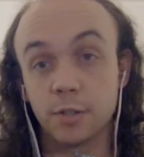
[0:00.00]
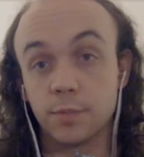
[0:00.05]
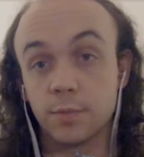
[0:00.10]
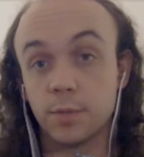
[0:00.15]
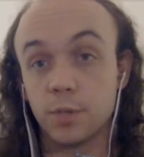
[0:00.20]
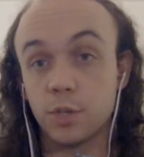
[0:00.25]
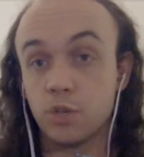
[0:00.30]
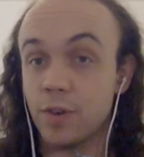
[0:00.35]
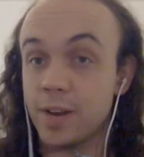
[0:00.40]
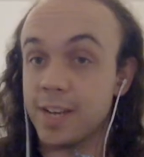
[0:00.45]
from
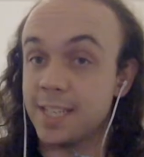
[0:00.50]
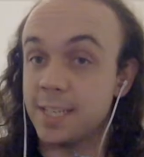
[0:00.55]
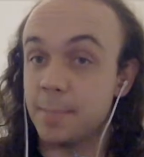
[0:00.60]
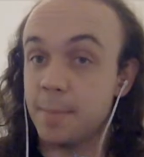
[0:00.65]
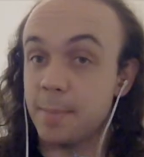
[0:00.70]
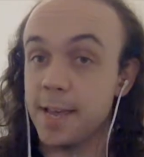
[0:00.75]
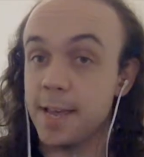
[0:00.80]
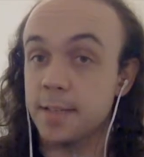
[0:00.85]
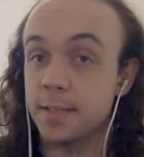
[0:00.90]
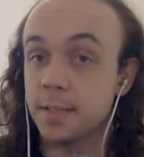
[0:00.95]
the Dread
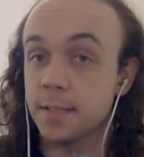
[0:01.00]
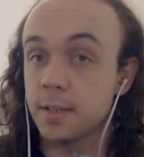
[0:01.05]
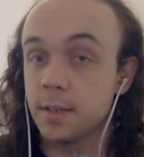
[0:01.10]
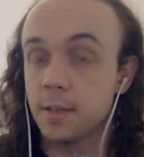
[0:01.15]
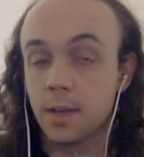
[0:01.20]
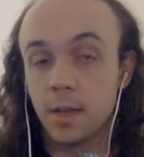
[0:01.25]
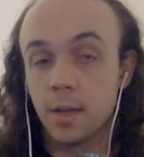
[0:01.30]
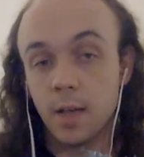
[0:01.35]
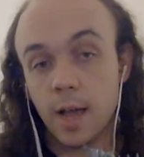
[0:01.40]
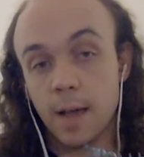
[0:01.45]
Spears
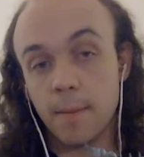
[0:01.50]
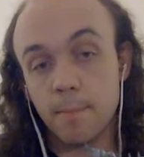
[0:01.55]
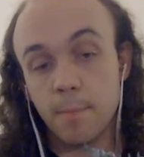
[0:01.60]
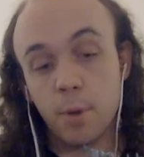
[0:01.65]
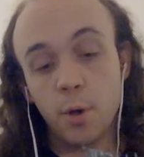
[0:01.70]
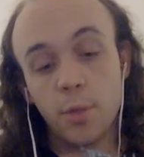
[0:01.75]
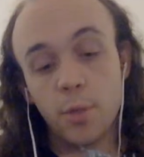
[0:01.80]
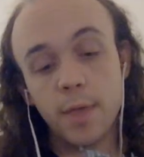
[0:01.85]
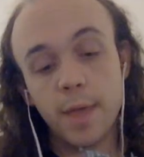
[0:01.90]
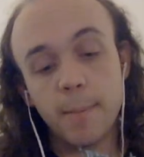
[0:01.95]
and
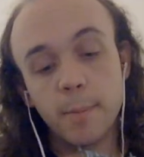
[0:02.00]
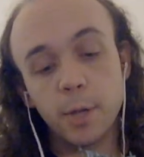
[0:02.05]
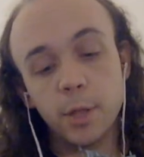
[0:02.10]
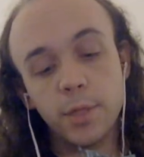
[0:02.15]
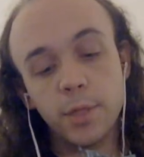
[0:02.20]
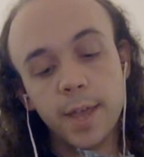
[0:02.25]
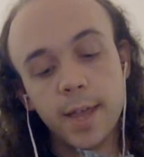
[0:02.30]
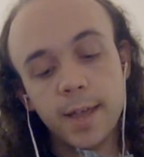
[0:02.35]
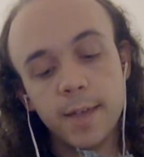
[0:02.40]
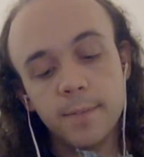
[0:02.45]
put them
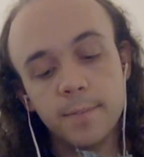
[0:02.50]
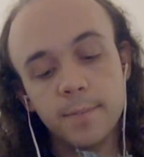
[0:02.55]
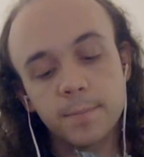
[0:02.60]
on there.